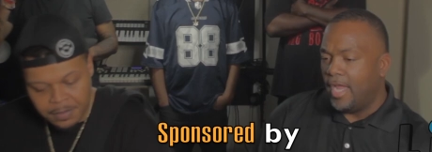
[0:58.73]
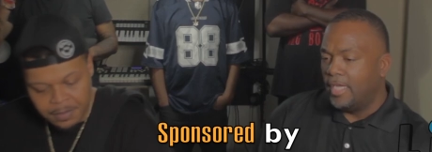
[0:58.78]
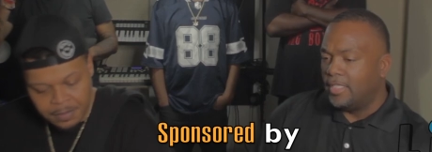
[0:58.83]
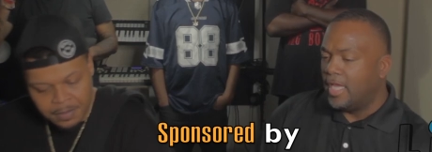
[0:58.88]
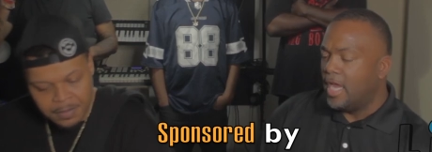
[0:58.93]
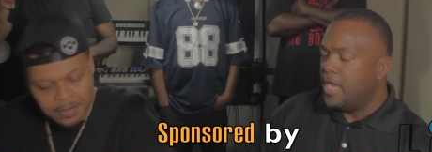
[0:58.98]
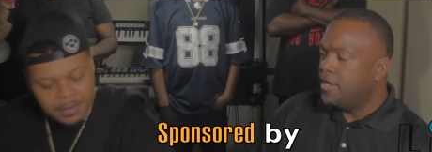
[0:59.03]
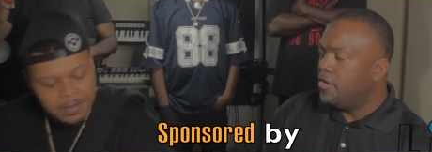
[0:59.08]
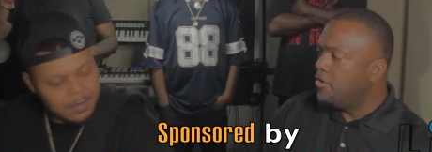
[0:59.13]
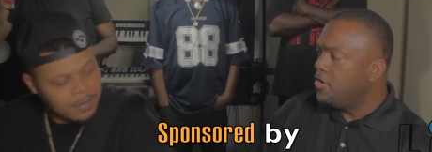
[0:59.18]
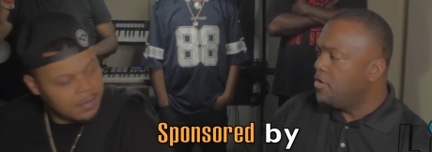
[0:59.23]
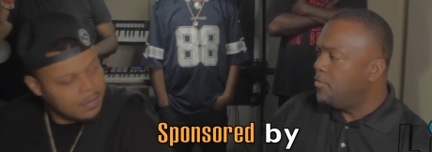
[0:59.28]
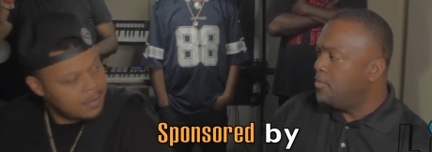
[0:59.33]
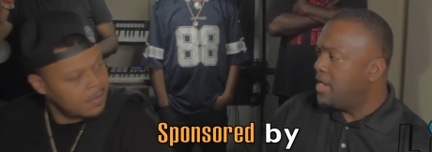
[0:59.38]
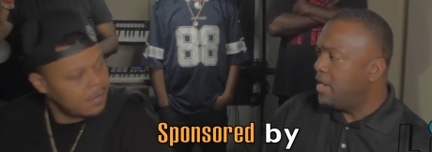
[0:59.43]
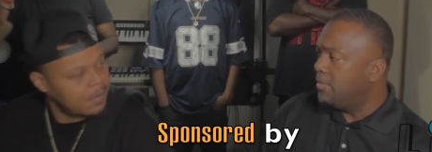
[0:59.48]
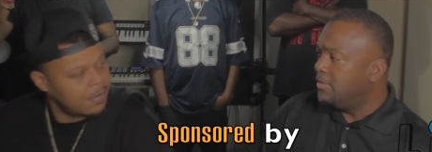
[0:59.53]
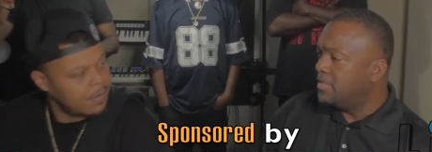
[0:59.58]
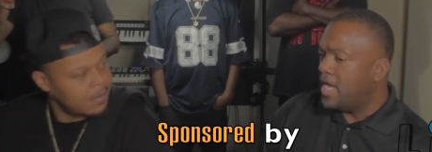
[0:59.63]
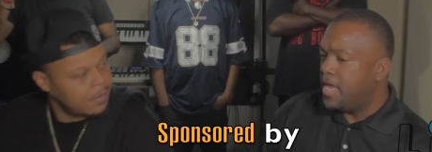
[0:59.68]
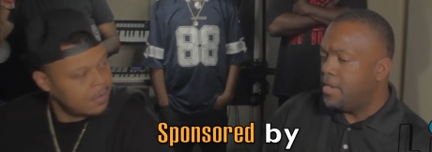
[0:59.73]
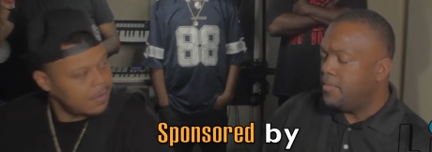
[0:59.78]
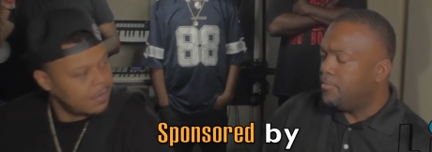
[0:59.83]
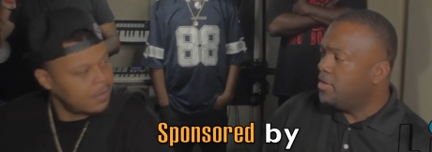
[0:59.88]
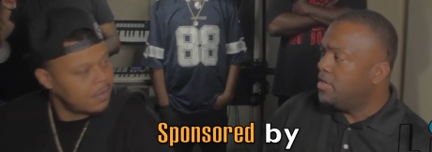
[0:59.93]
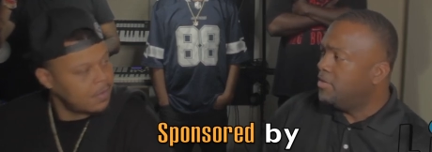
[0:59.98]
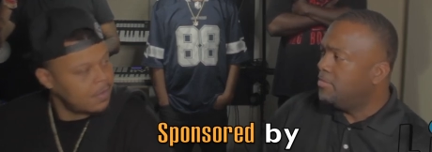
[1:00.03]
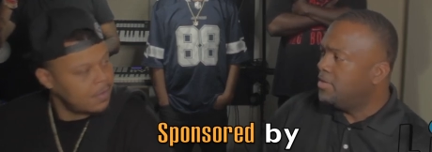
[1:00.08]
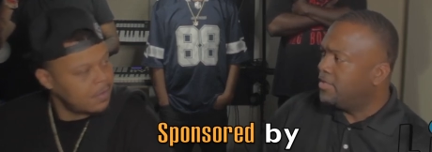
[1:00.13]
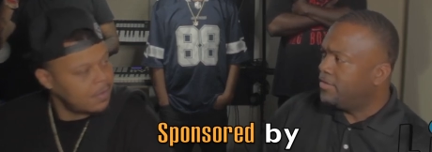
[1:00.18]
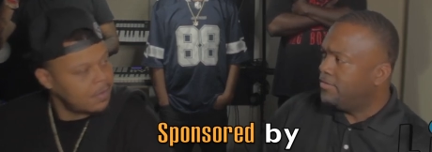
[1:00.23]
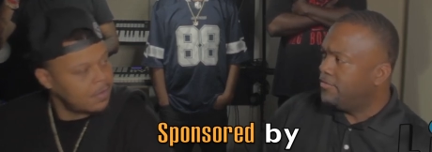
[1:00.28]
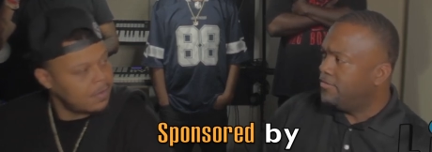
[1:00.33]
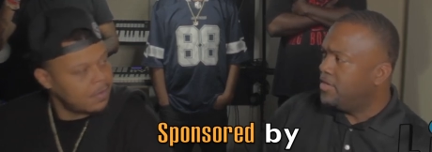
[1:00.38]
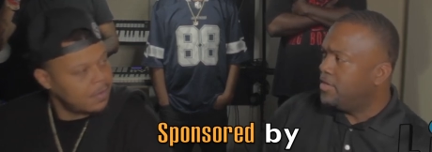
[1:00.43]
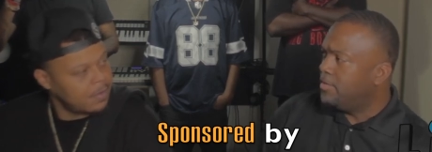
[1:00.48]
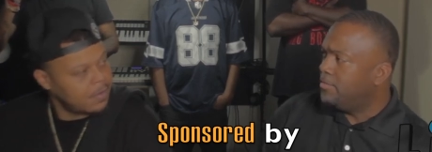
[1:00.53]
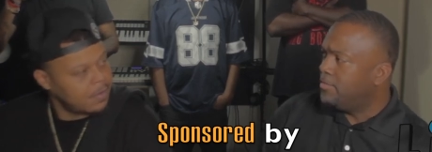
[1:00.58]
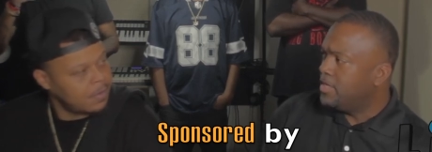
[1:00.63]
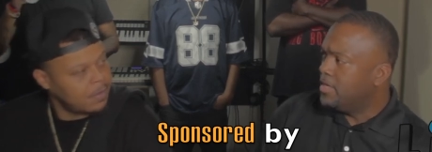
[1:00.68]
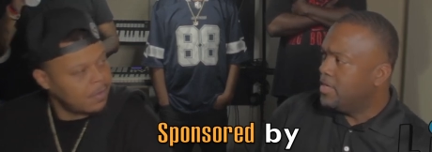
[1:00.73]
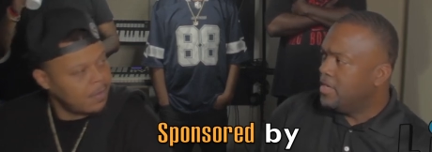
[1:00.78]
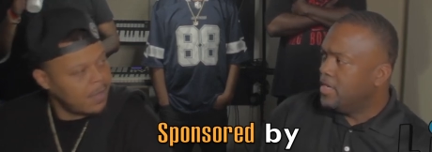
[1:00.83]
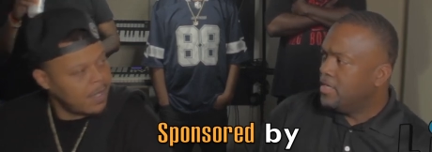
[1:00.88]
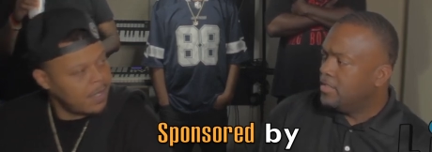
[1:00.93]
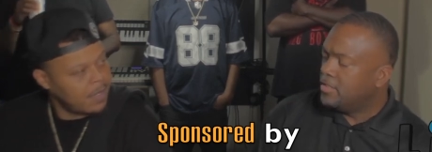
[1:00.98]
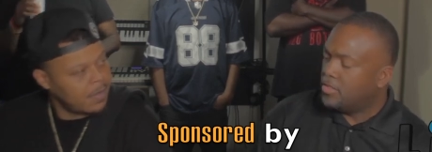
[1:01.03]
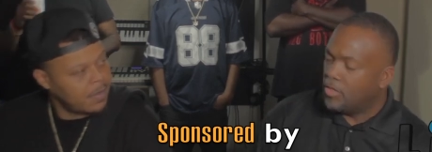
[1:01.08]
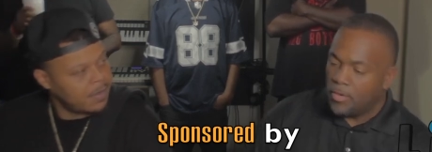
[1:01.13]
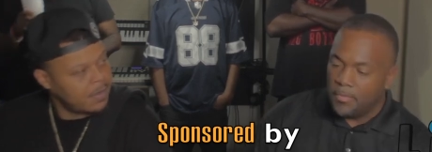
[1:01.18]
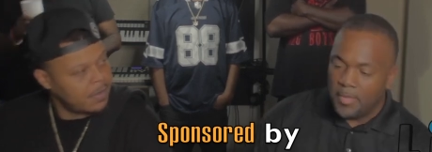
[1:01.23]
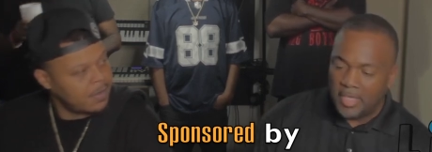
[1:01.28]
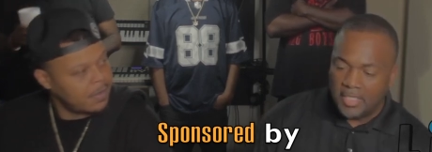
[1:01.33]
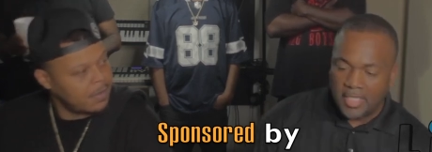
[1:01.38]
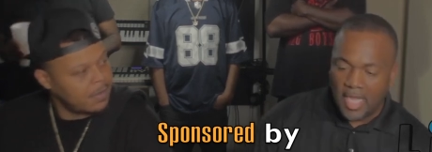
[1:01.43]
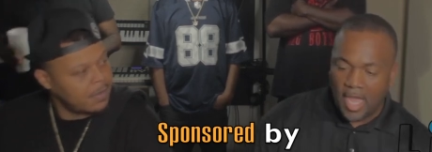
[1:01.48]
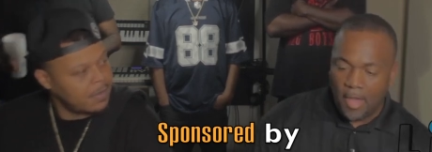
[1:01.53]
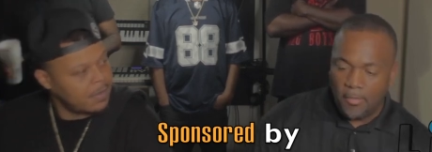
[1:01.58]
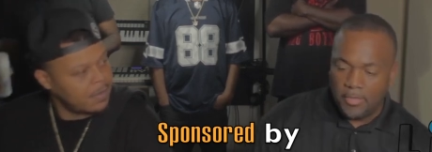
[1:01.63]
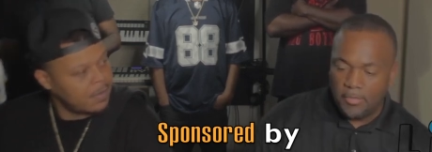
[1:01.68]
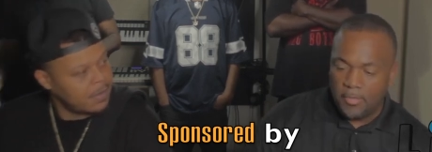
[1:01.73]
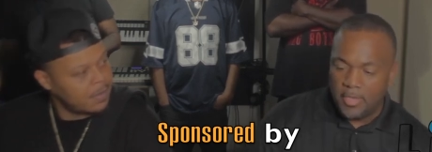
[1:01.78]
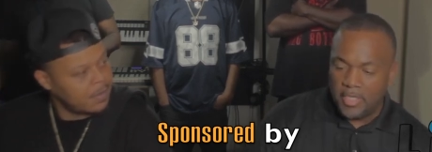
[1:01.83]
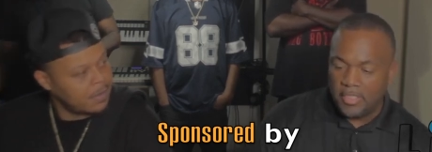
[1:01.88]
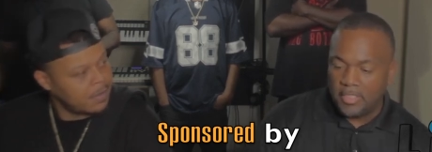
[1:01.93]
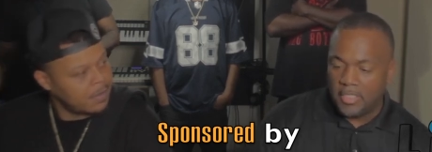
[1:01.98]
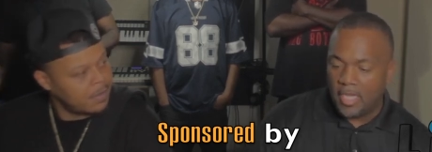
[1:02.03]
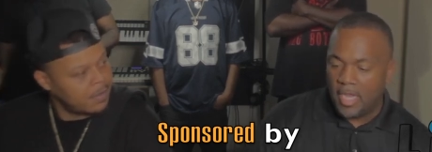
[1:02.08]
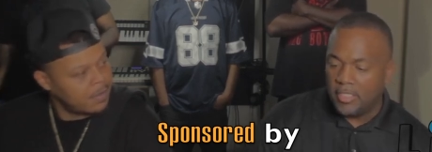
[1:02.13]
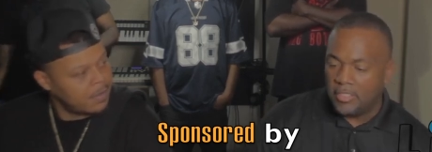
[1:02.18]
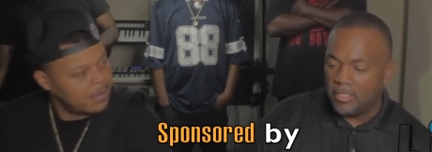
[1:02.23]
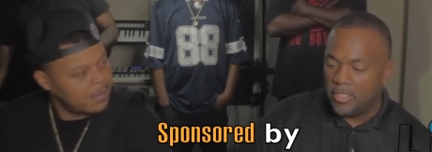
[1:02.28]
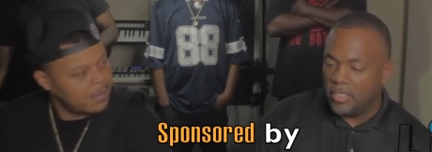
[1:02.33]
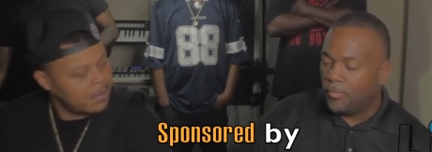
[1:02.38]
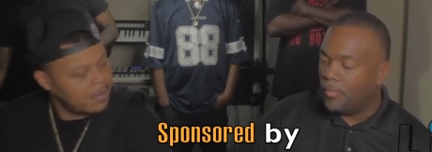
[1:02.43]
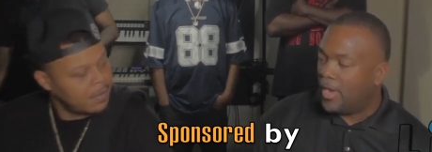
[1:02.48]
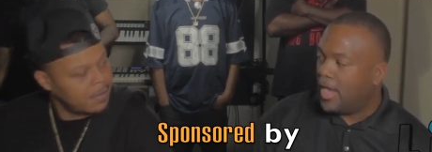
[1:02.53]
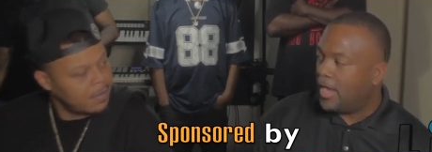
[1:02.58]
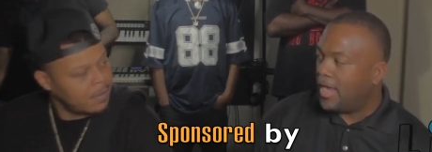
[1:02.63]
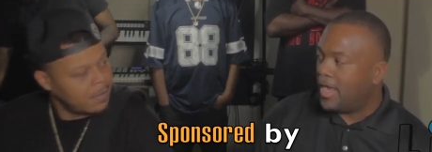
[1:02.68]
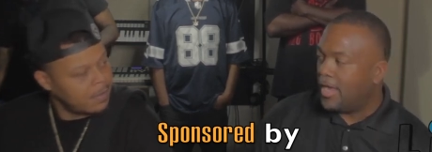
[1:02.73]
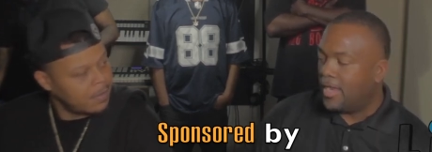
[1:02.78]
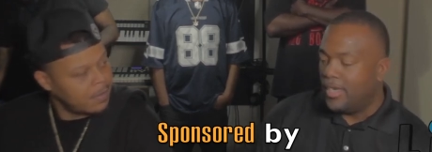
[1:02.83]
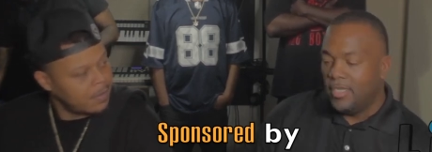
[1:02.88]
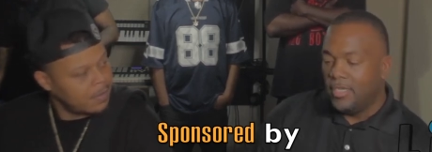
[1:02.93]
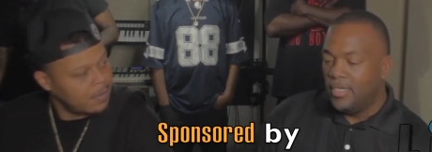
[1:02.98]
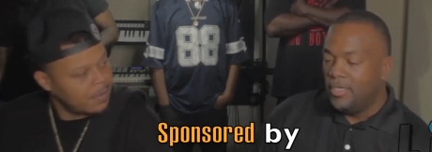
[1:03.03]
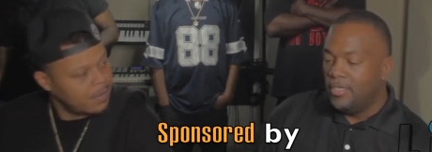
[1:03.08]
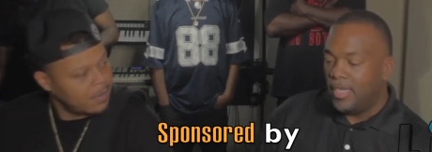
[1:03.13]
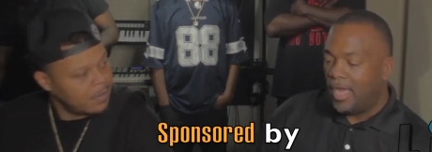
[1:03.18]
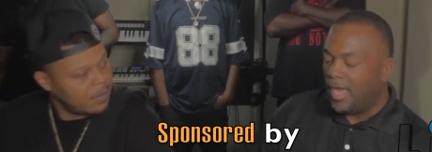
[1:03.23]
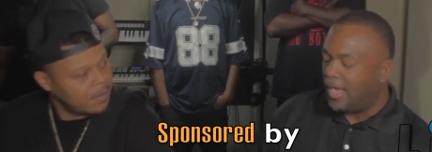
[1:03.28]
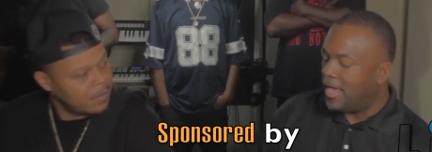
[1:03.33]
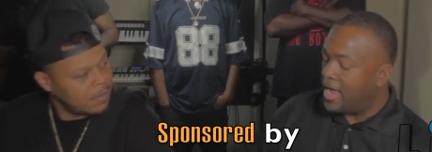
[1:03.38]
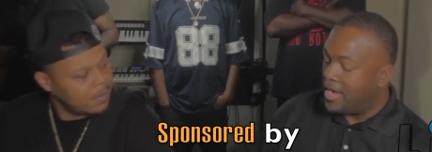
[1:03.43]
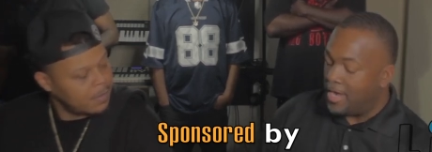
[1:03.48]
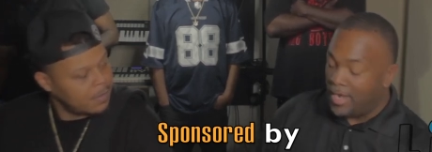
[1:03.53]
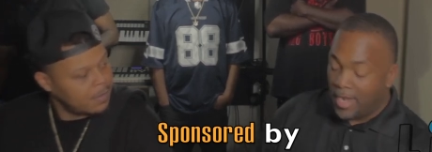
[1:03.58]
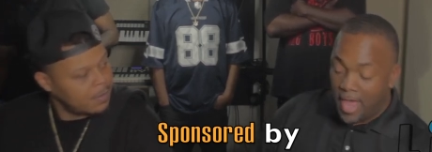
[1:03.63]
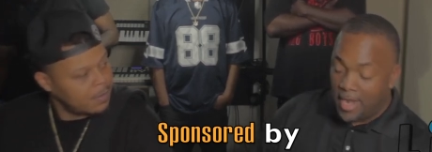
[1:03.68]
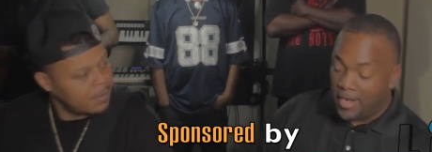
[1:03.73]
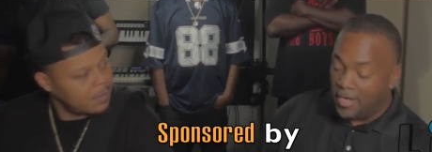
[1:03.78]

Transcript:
Speaker 1: act like they know you when they was out in public. You feel me? Right. So them niggas always been the same. So that's why I got a, little, I got a